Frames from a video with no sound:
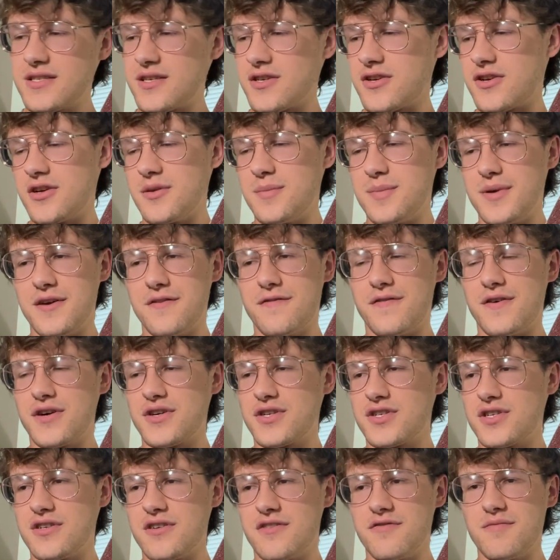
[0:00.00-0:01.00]
It could be a
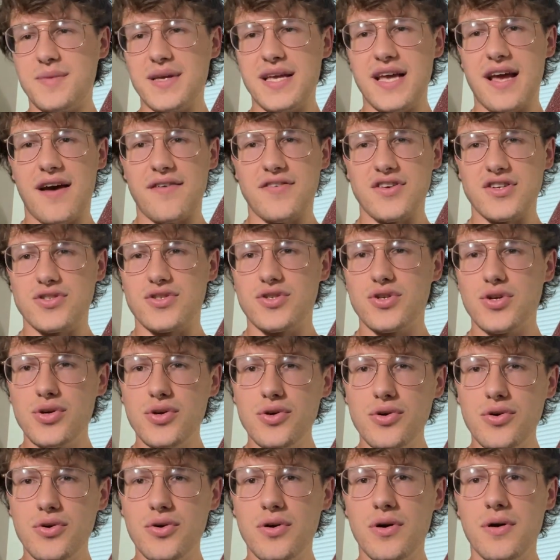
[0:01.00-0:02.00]
function of me having
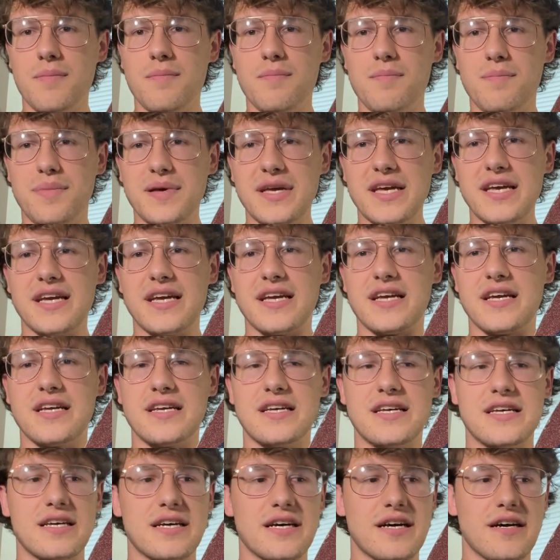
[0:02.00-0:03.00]
too big
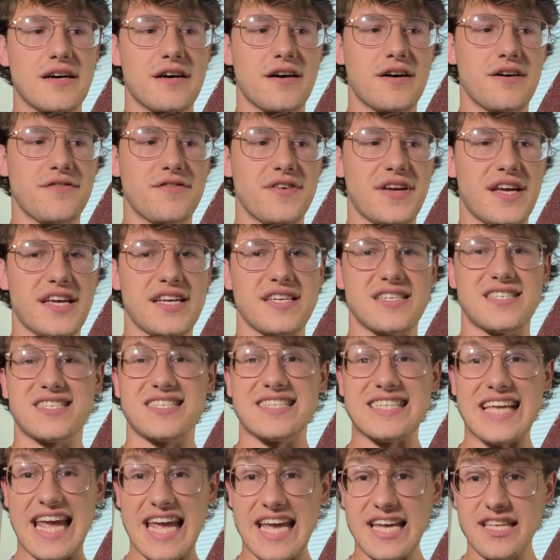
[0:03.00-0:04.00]
of a
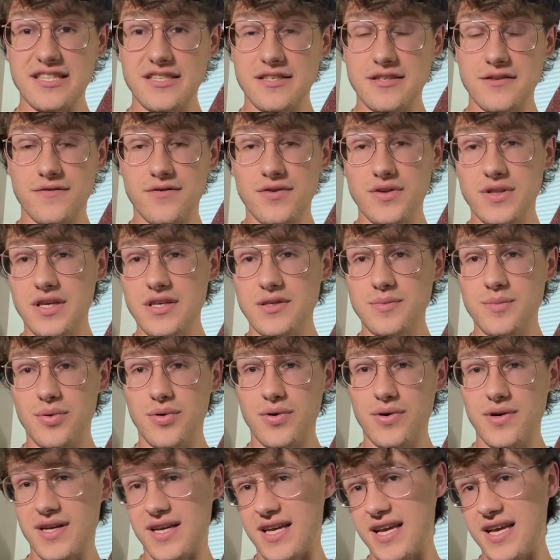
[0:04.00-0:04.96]
stance for this board.